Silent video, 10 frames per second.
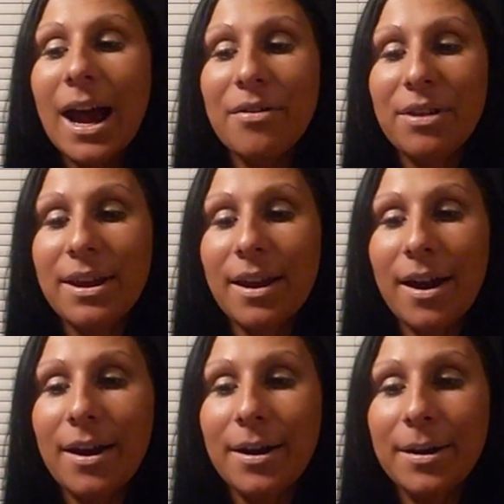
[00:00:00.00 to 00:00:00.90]
I
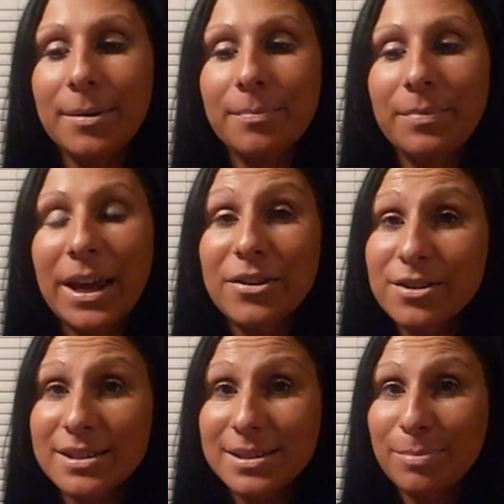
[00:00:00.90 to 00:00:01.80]
think
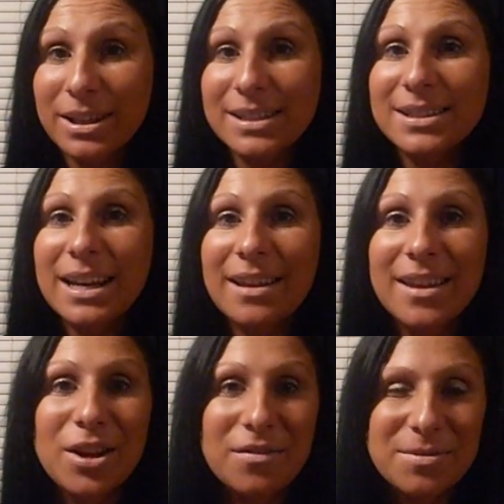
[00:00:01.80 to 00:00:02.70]
ignorance is bliss, and I
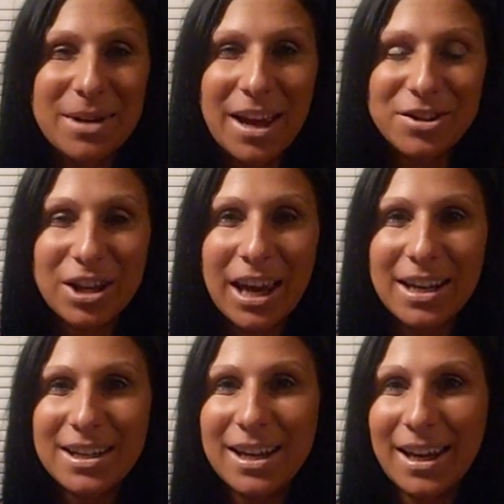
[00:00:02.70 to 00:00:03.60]
think you have to be
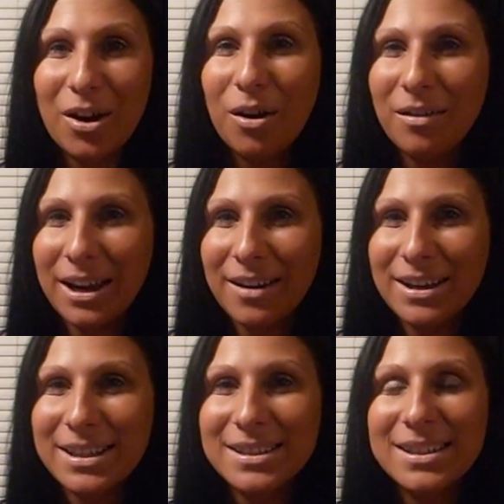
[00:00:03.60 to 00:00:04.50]
educated in all
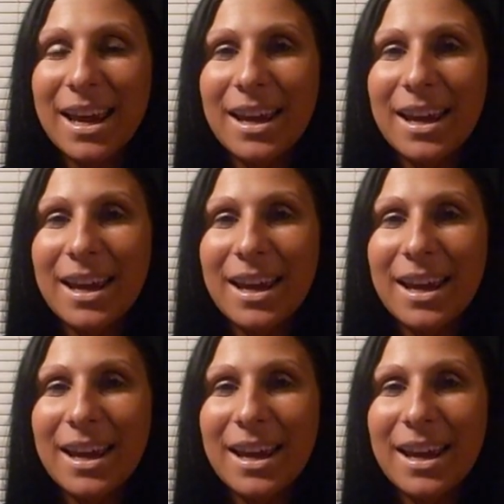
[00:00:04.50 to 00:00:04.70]
areas.